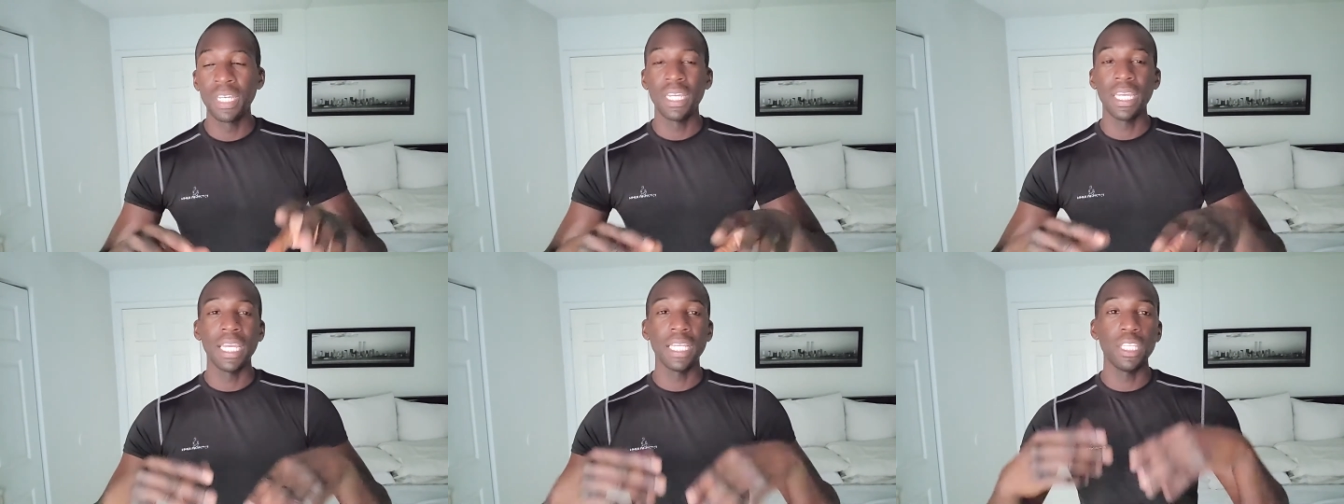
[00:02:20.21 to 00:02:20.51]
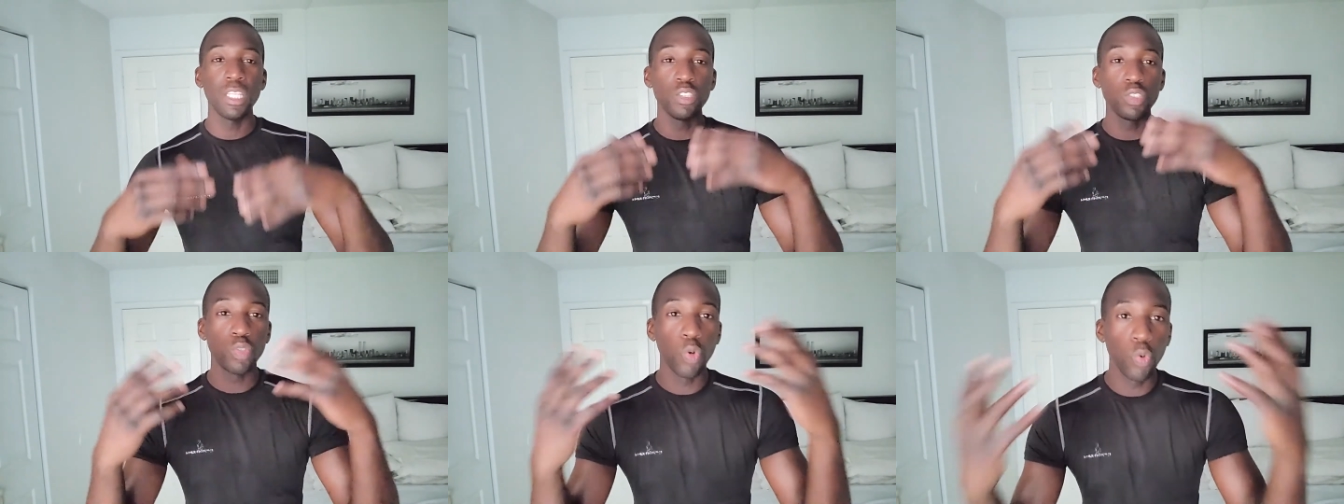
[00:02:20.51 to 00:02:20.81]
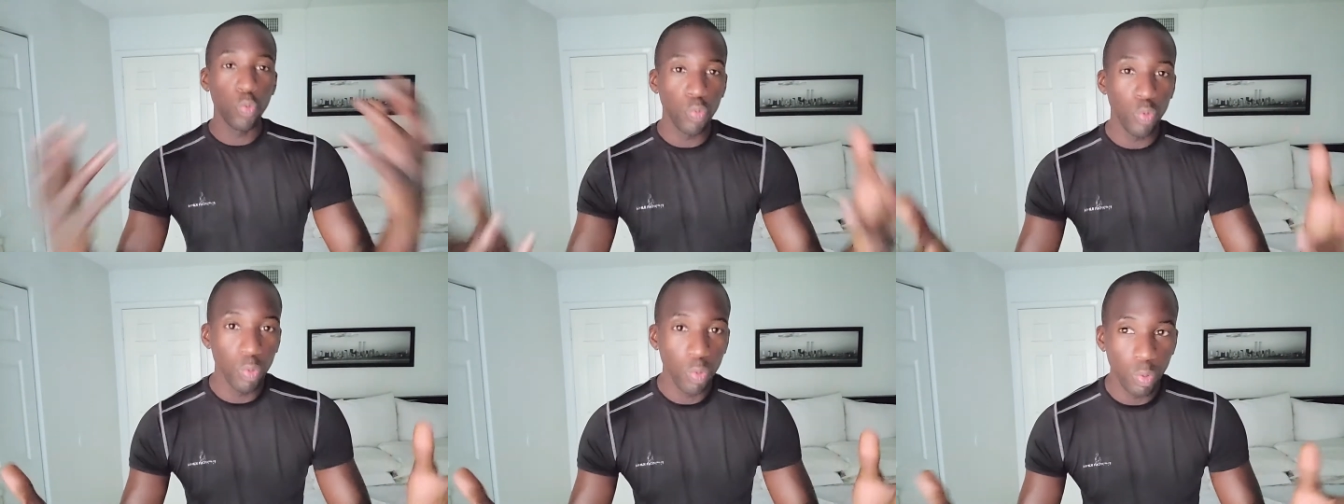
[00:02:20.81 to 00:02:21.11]
and these
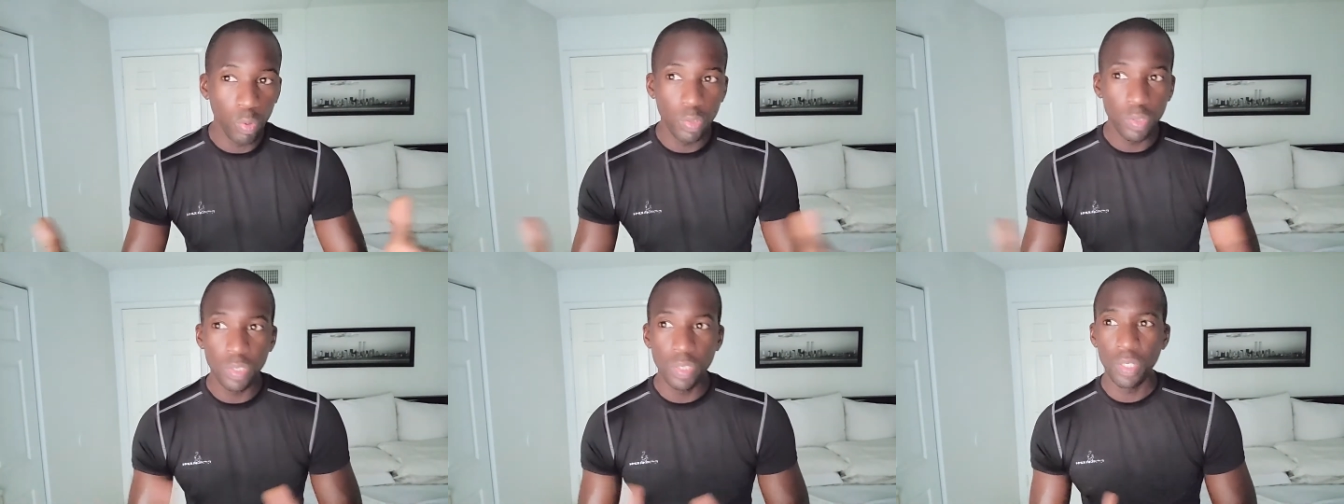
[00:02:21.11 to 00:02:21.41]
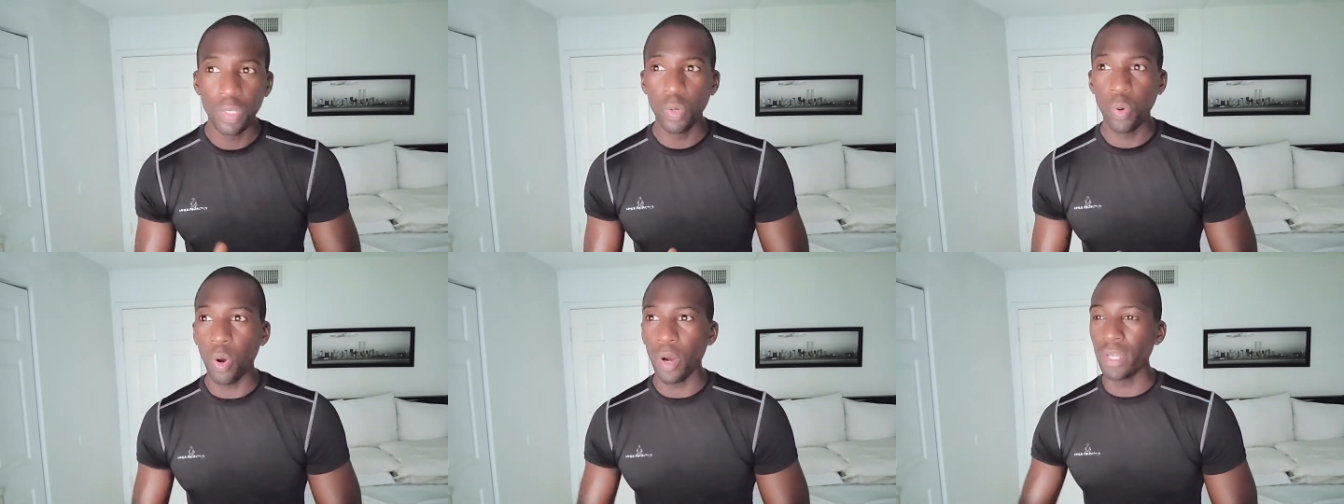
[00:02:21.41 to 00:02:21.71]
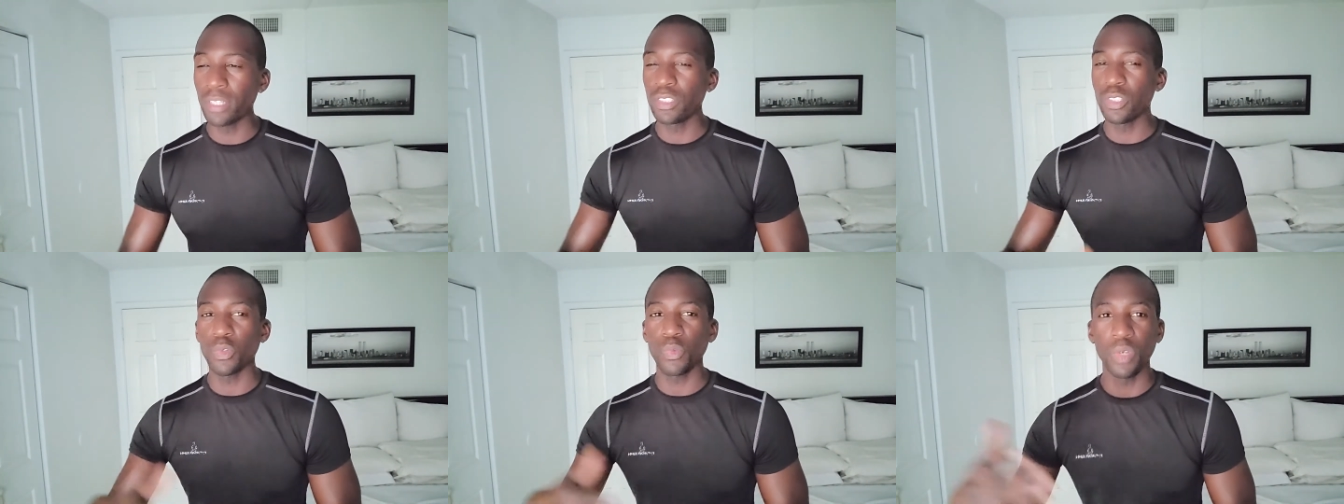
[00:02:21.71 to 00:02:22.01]
gurus who are
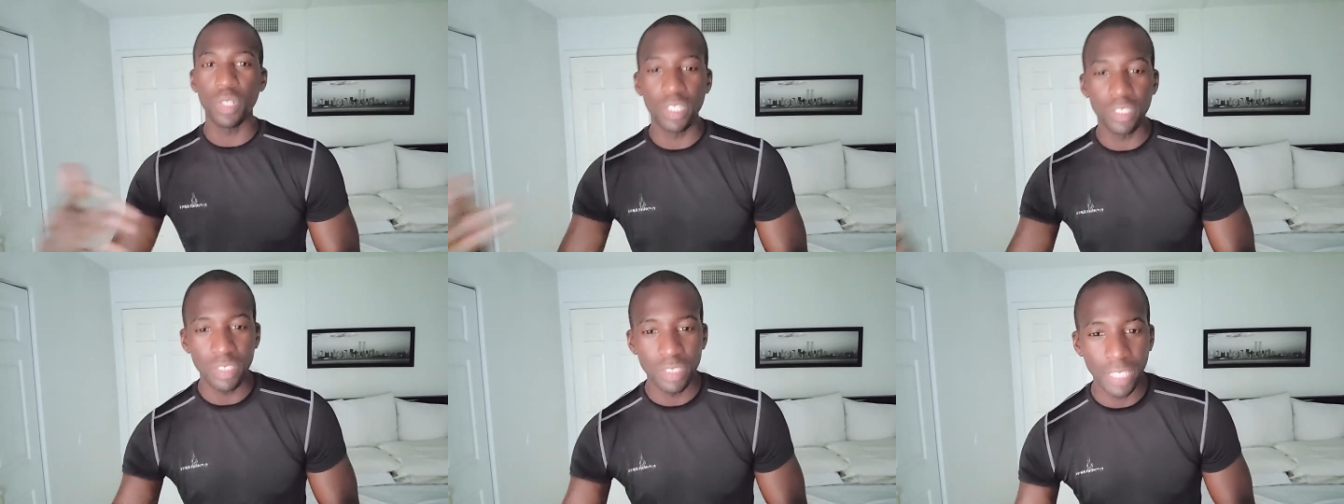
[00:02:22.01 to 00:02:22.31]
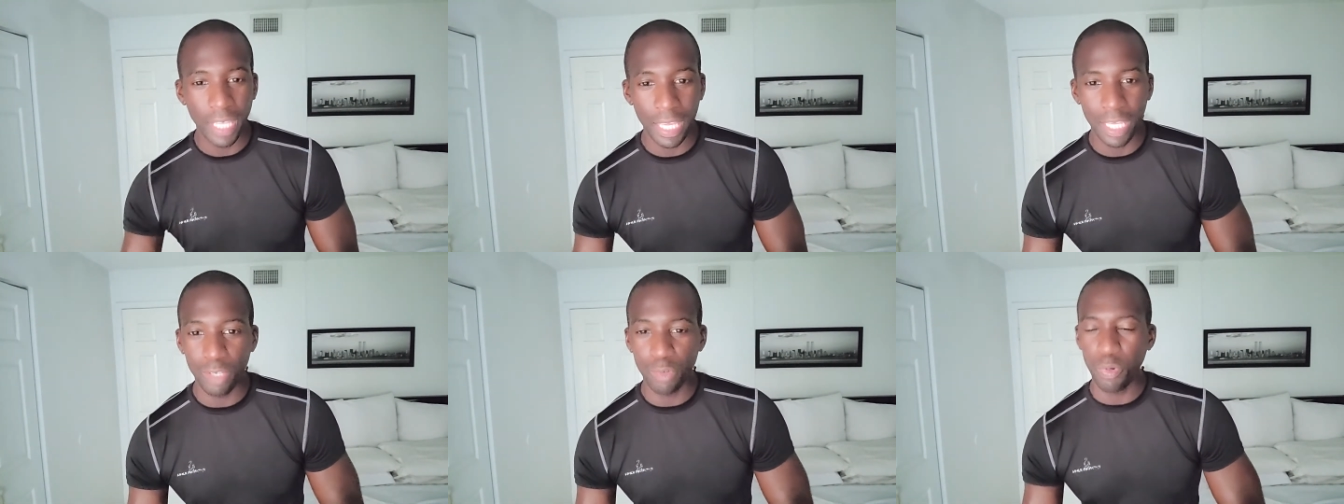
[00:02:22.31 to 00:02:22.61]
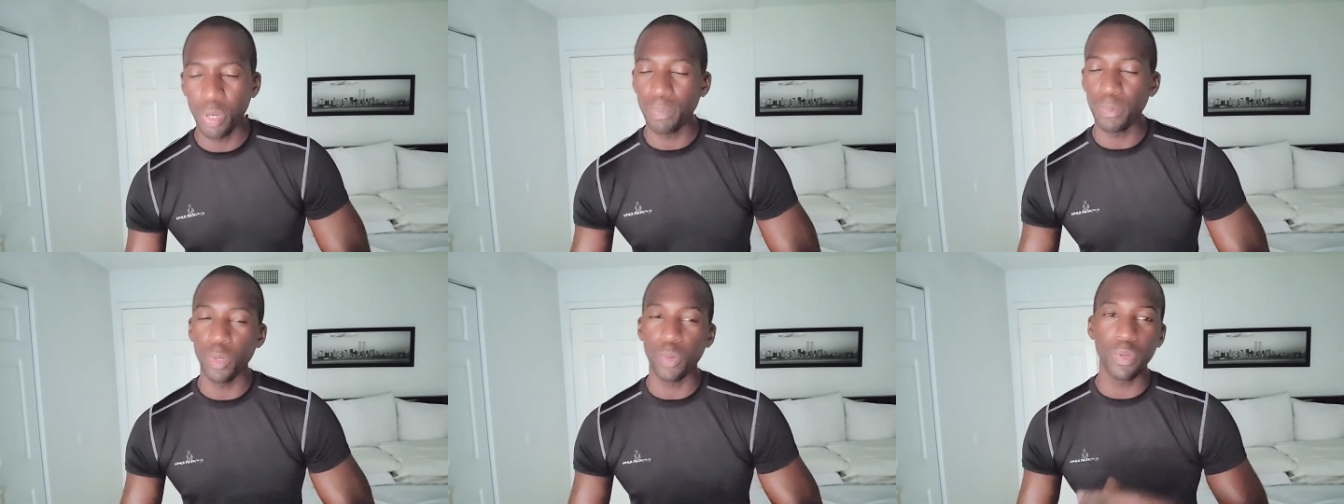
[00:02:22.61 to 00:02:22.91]
into real estate,
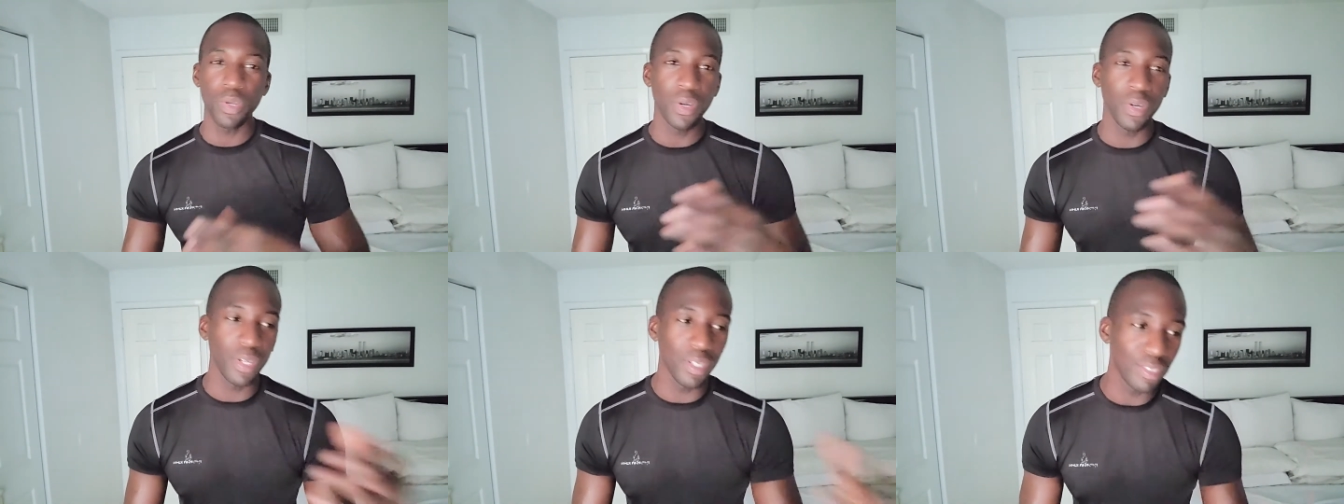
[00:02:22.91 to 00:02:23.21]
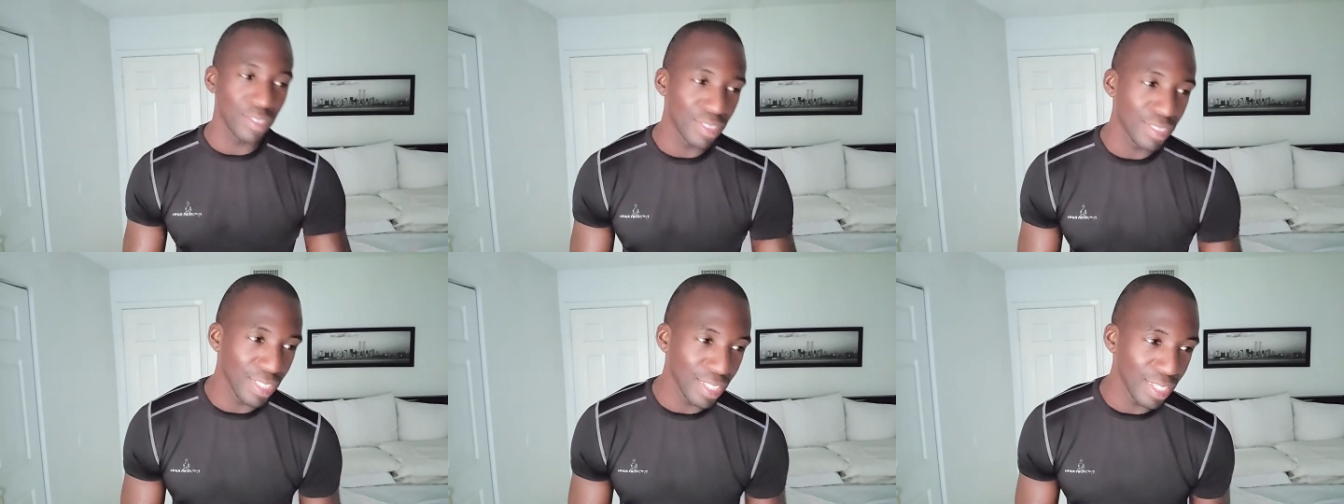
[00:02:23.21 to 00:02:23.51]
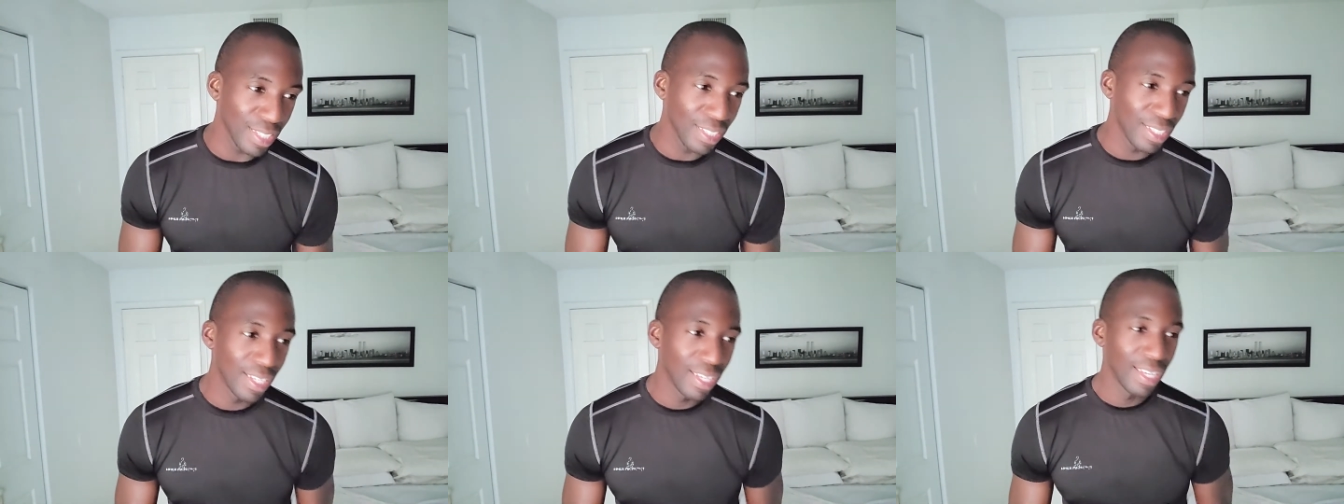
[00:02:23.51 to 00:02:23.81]

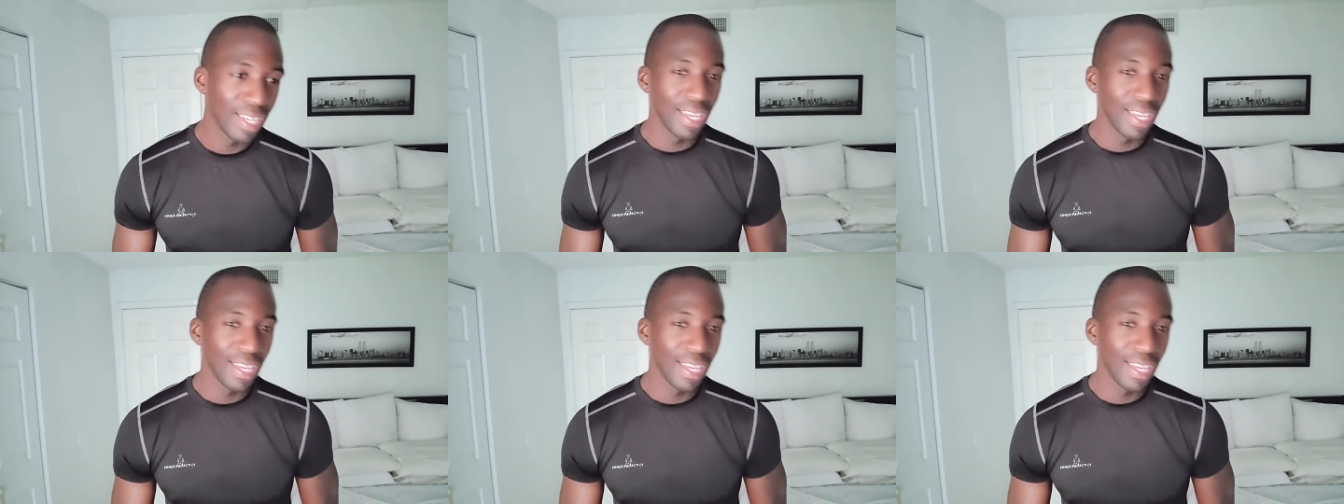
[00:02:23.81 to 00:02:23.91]
cryptocurrency,